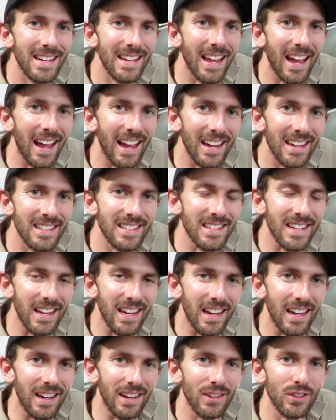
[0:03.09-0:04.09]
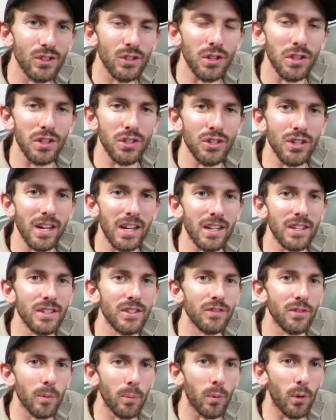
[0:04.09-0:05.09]
days into the
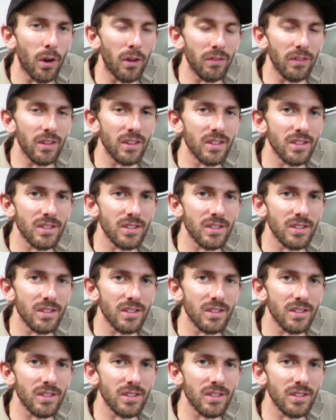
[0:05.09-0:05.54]
Chickens for Profit.